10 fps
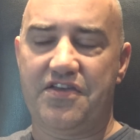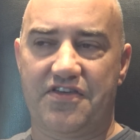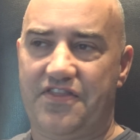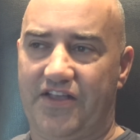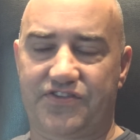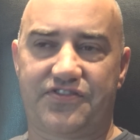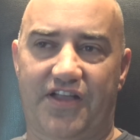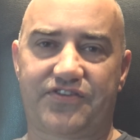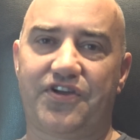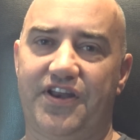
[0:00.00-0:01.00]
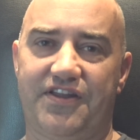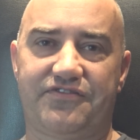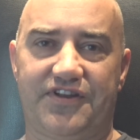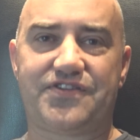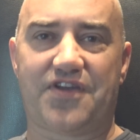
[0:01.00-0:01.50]
then that's, that's going to
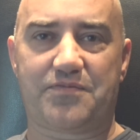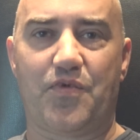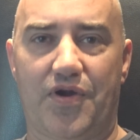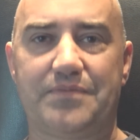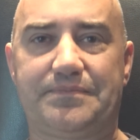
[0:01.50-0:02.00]
definitely suck more.